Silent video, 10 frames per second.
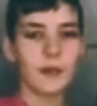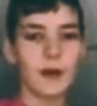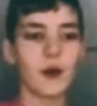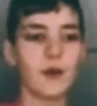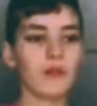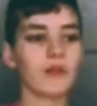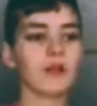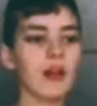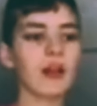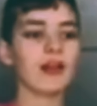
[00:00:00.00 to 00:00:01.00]
my mom was
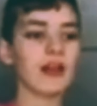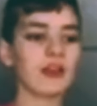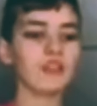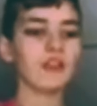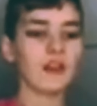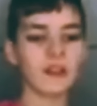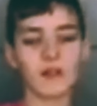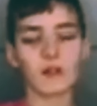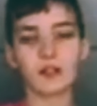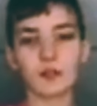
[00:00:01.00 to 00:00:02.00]
like, yeah, he actually does
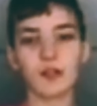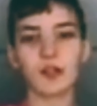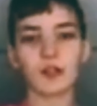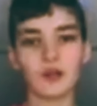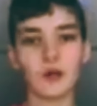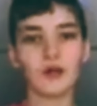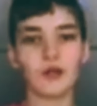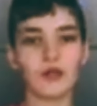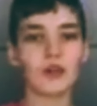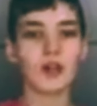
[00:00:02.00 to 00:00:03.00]
seem like a really good
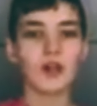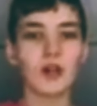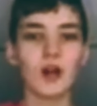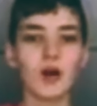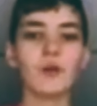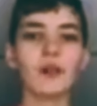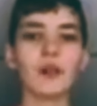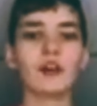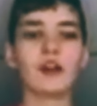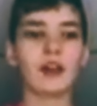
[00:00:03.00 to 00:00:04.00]
horse. We could
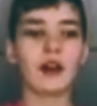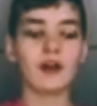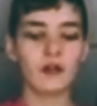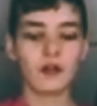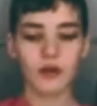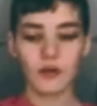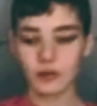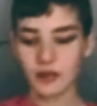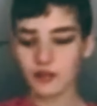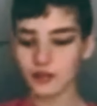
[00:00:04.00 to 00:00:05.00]
try it out. So
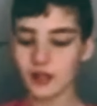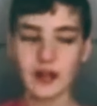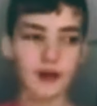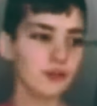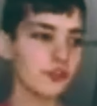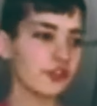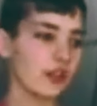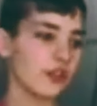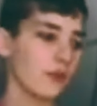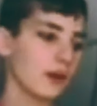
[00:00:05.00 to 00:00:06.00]
we're gonna try it out for
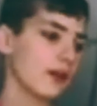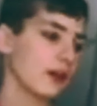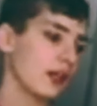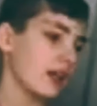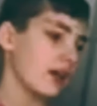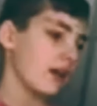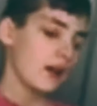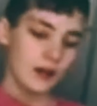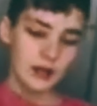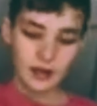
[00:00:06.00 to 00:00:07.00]
January,
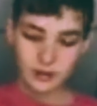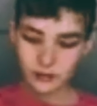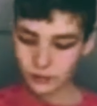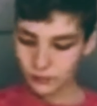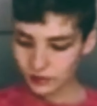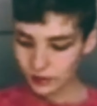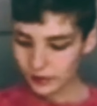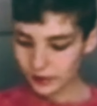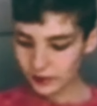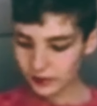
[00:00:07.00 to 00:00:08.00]
and oh,
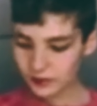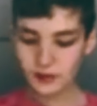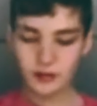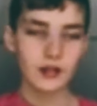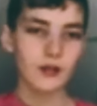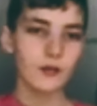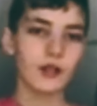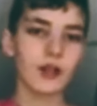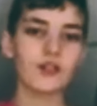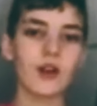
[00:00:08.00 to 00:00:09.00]
sorry. We're
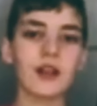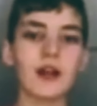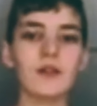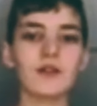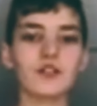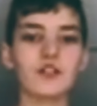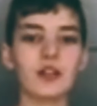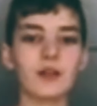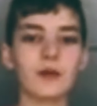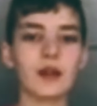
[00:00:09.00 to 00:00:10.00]
gonna try it out for
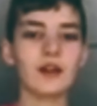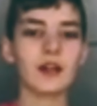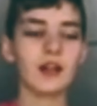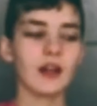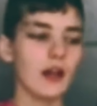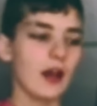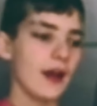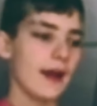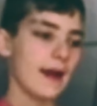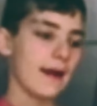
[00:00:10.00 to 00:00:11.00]
January,
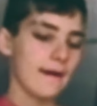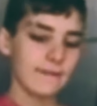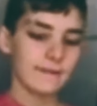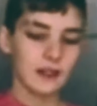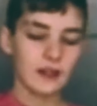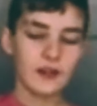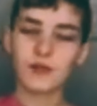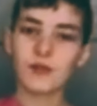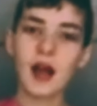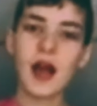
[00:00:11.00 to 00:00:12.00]
and
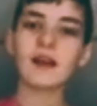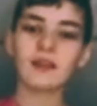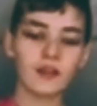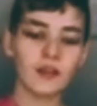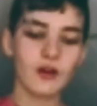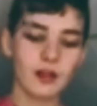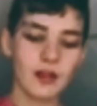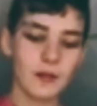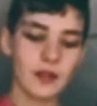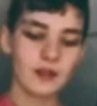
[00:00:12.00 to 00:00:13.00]
if I still
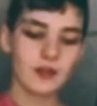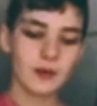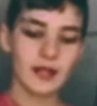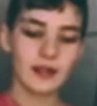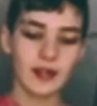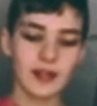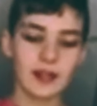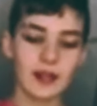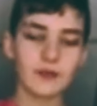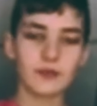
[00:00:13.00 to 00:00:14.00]
am into it and like
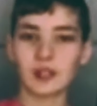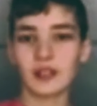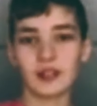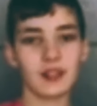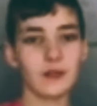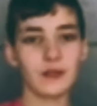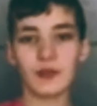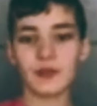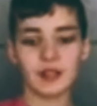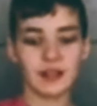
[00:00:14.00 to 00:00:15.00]
it, we're gonna keep
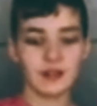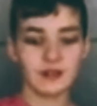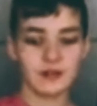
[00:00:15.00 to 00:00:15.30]
doing it.